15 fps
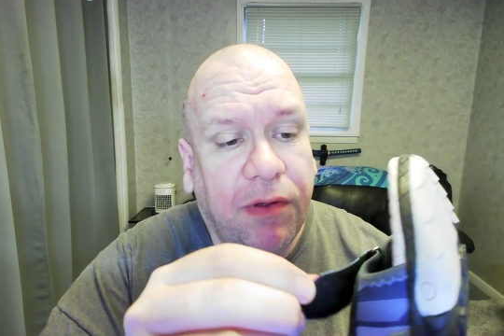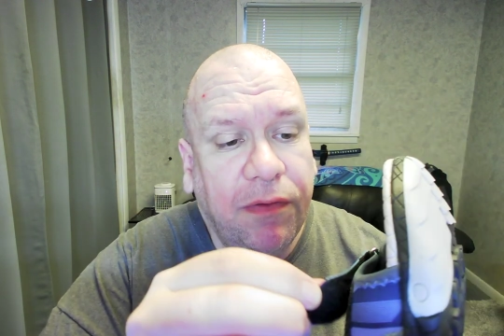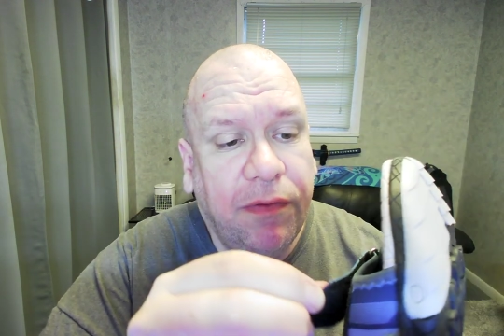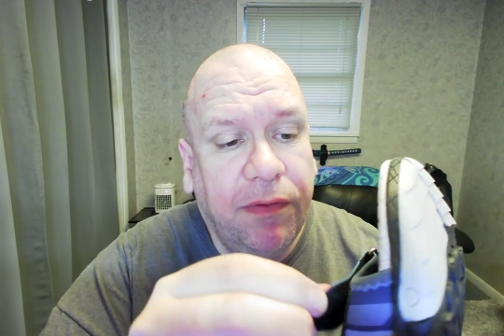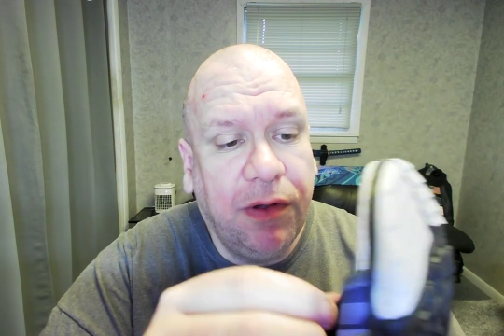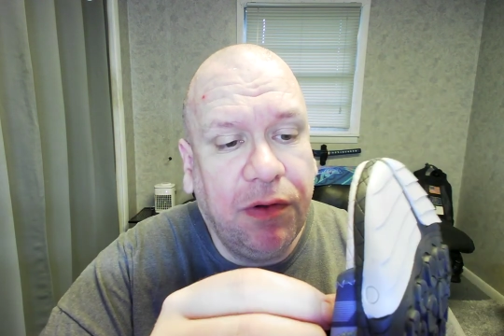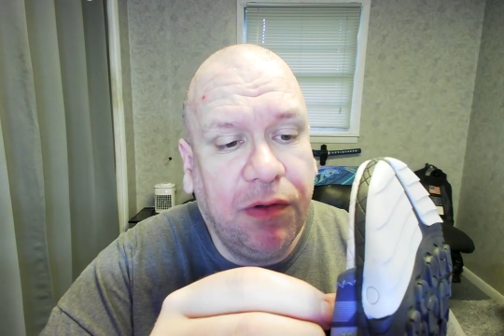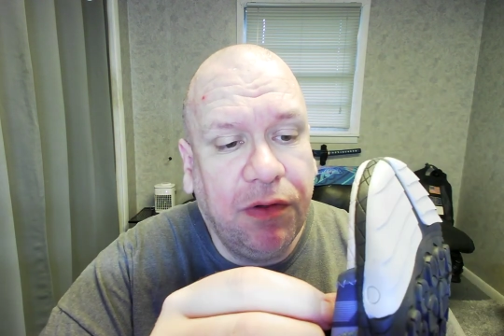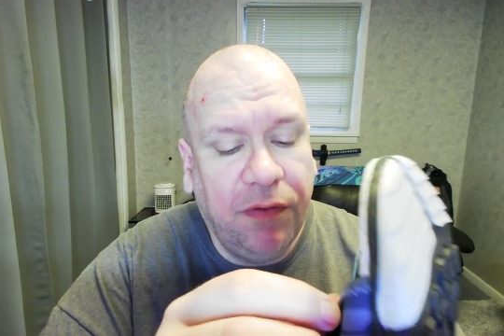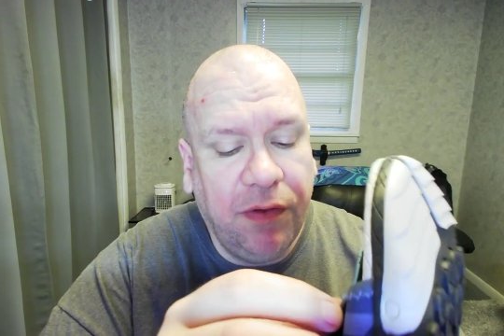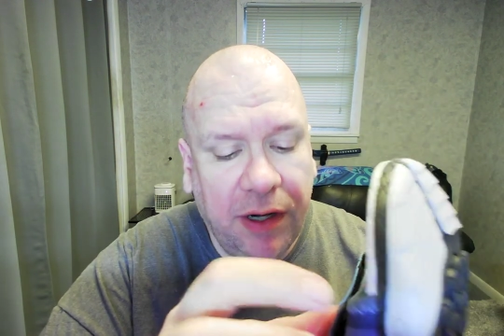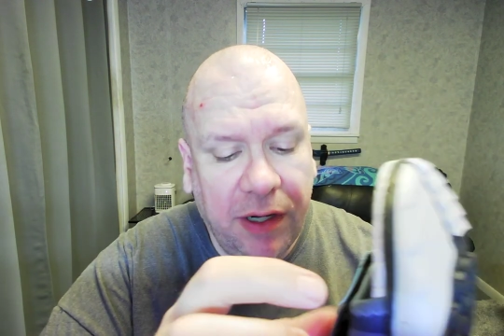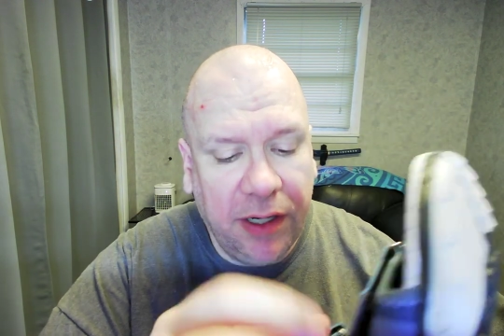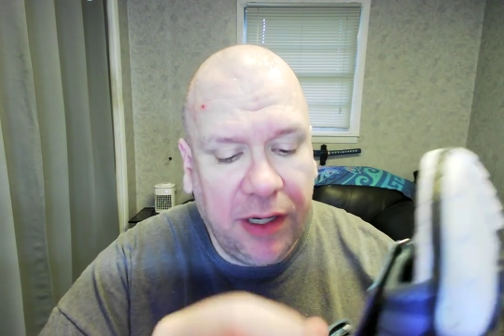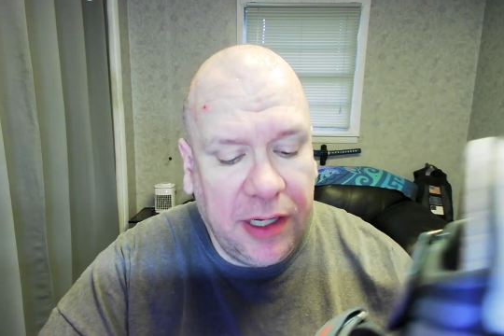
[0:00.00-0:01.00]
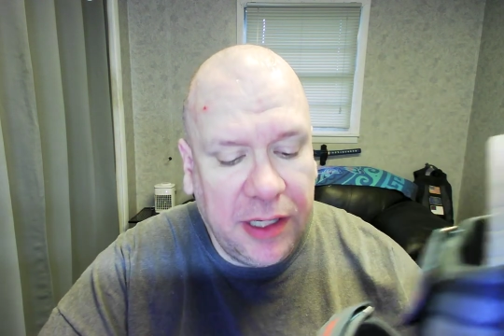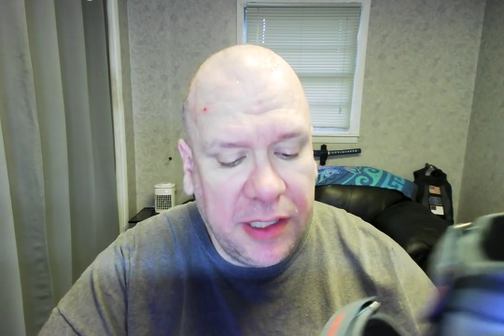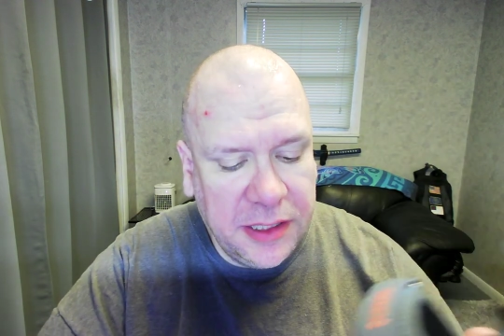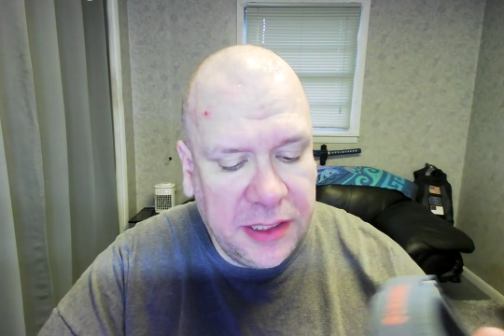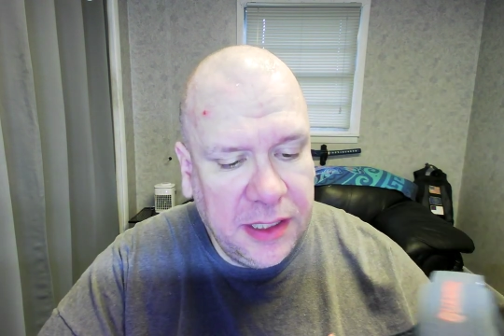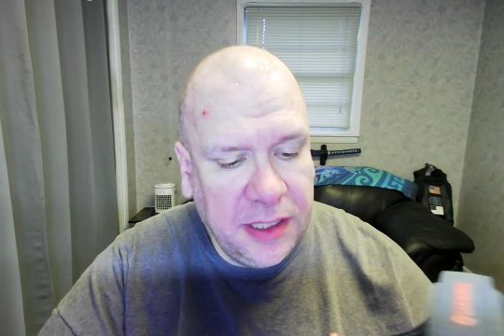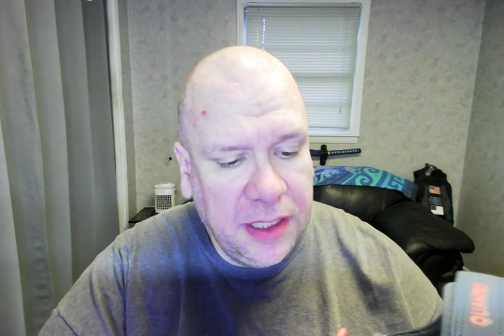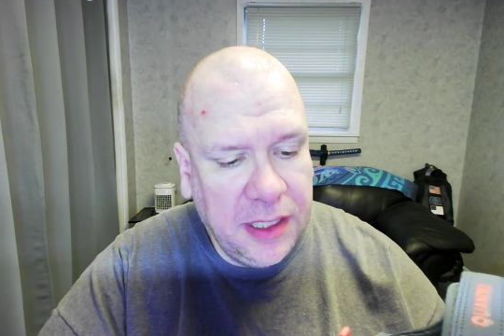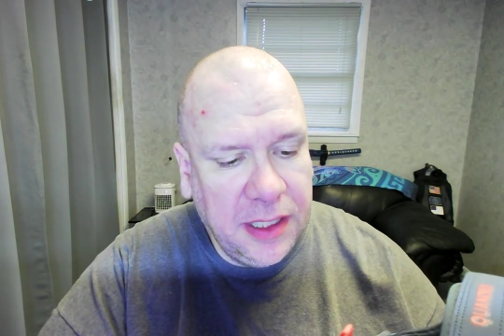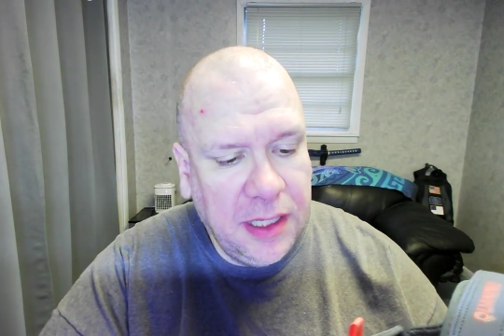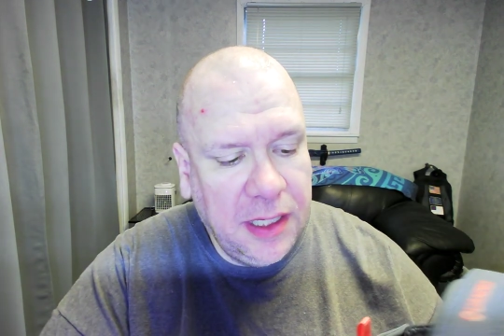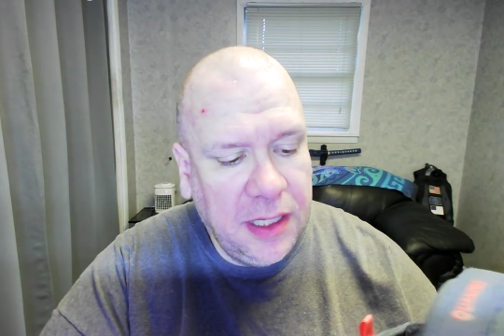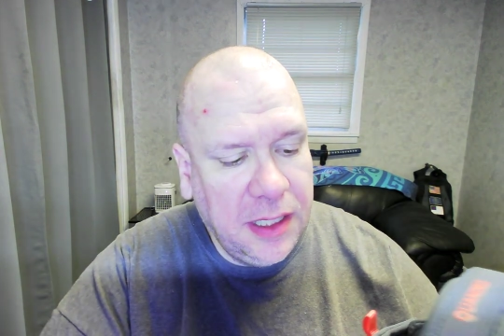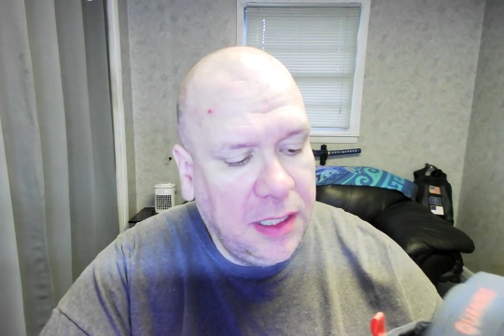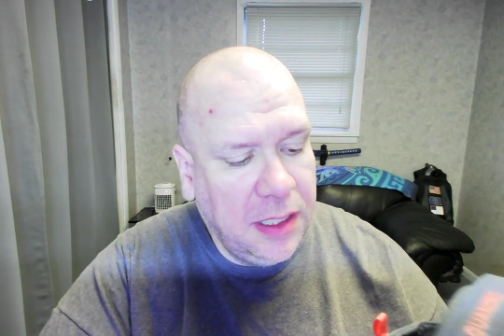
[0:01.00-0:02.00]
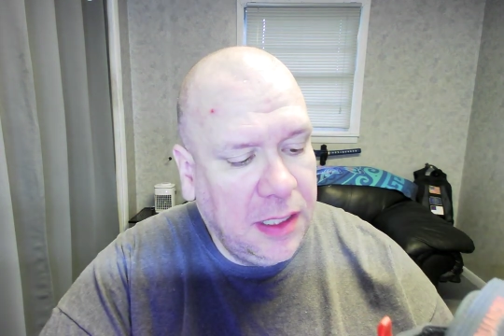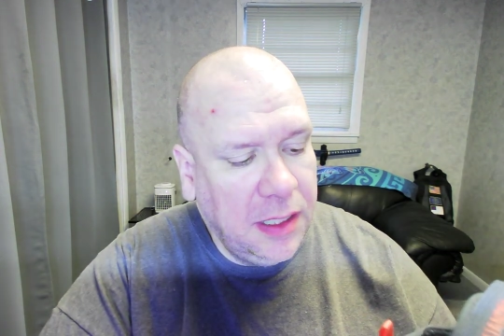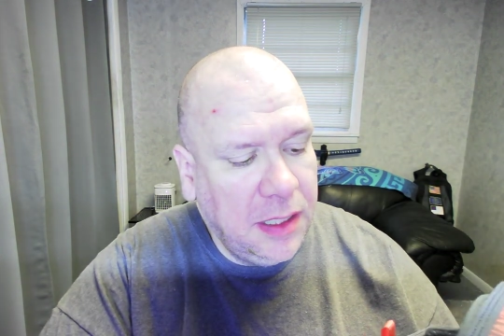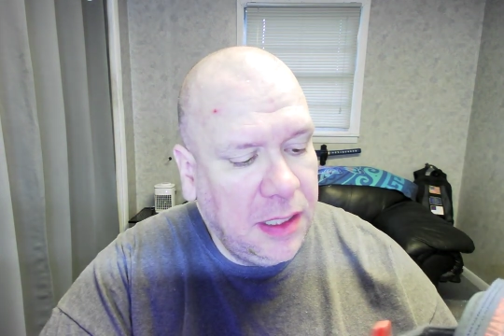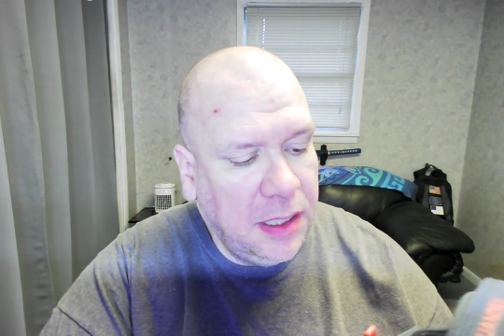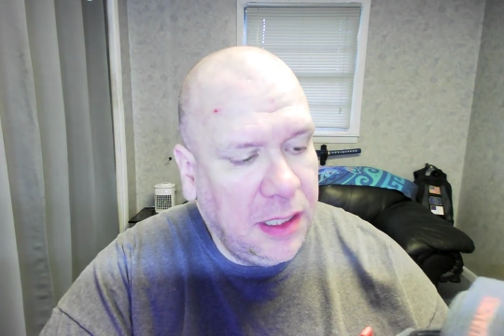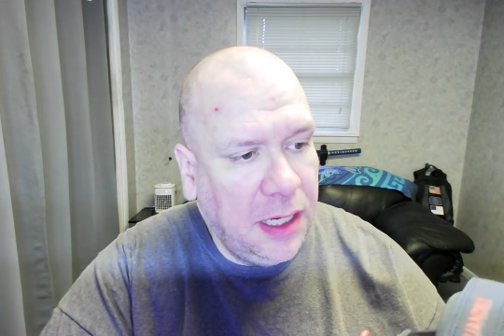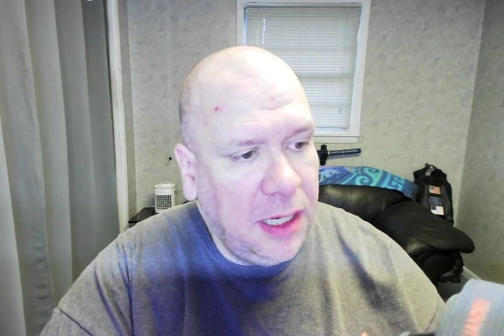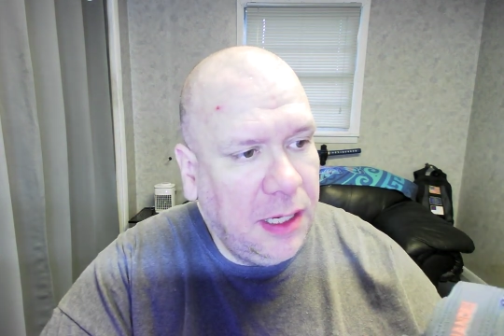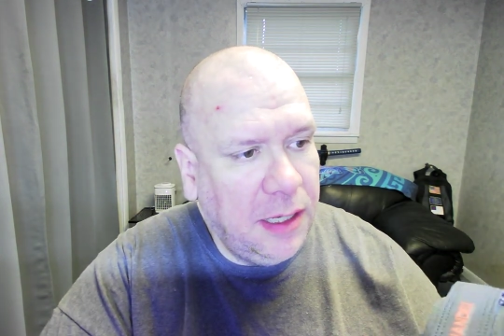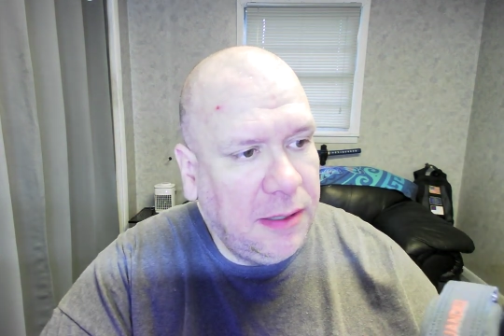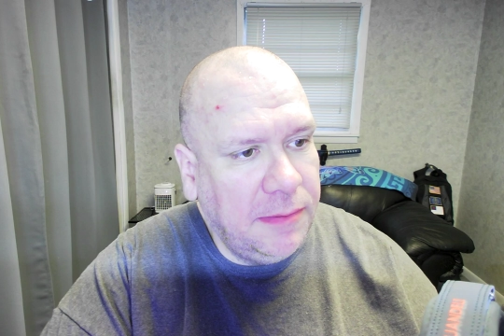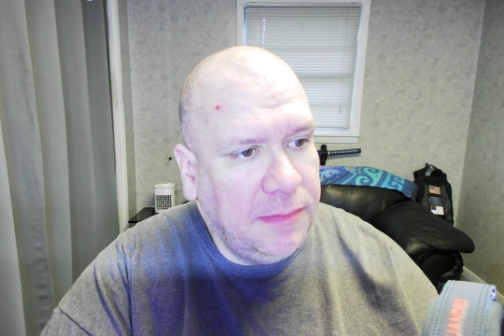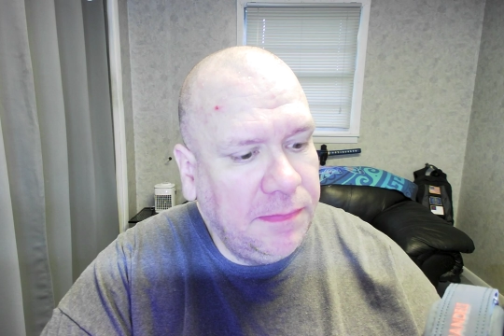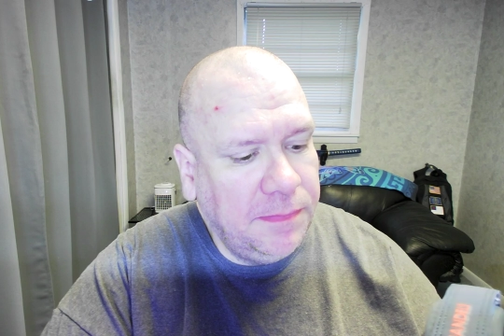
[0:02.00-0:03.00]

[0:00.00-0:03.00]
Velcro's very nice. Um,